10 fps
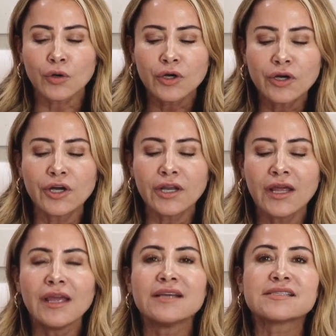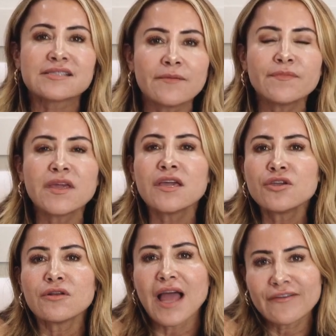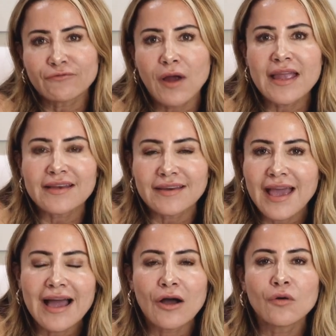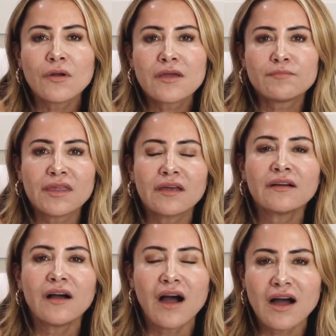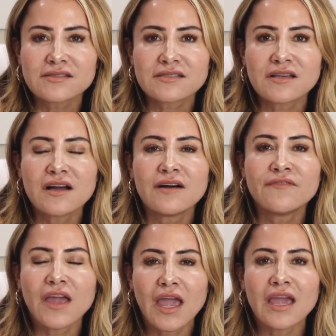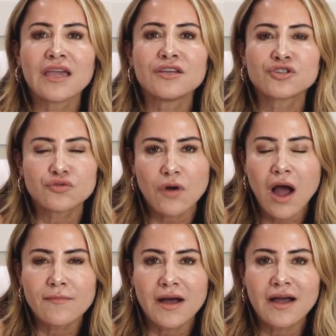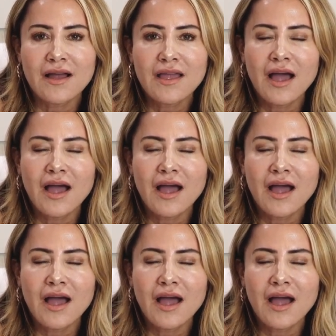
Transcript: Could something in your life right now be the cause of a trauma?